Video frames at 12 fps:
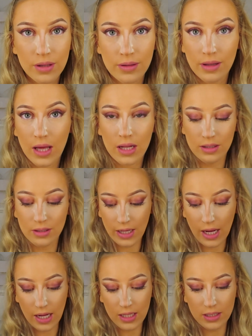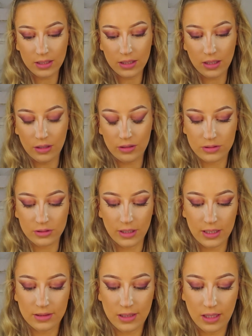That looks
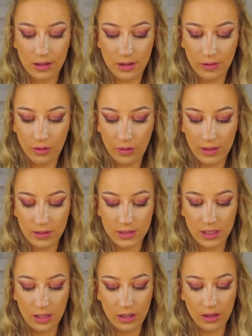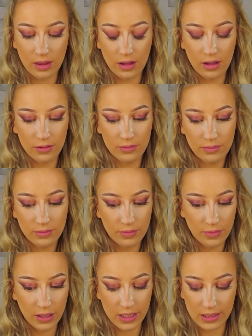crazy. Don't go outside like that.
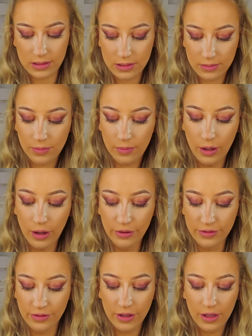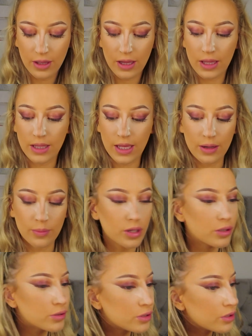Please. Please. And then I'm
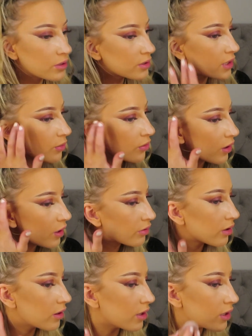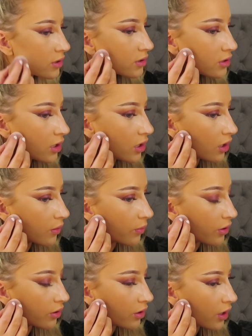going to do the same around this
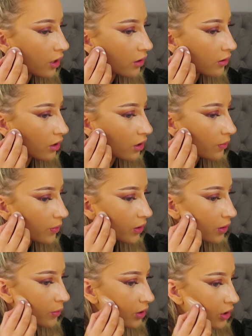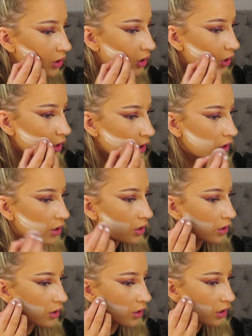cheekbone area, but I'm going to
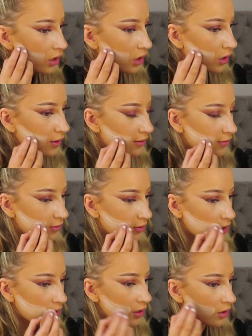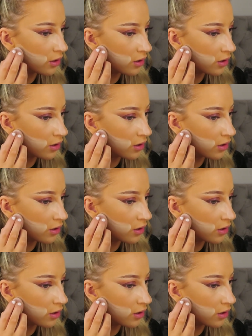kind of like lift it.